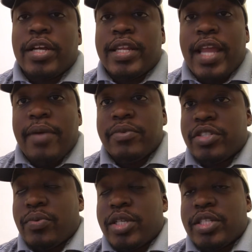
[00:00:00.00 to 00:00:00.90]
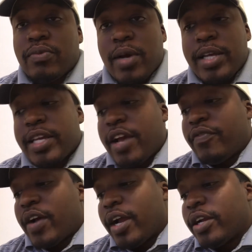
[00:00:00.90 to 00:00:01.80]
and that was the reason why he
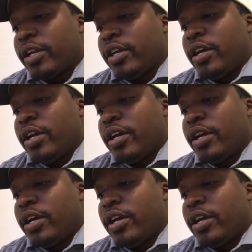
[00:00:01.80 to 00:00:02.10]
got fired.